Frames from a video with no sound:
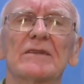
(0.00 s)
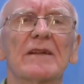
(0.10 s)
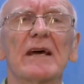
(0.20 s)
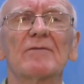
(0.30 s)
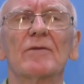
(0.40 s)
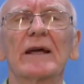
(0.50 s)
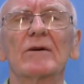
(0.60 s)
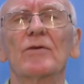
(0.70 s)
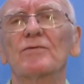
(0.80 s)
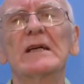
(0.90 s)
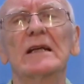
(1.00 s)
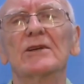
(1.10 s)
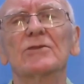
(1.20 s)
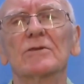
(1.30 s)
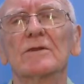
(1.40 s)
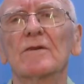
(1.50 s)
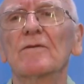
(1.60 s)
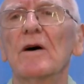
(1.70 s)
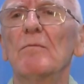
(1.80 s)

and therefore Engels really shouldn't have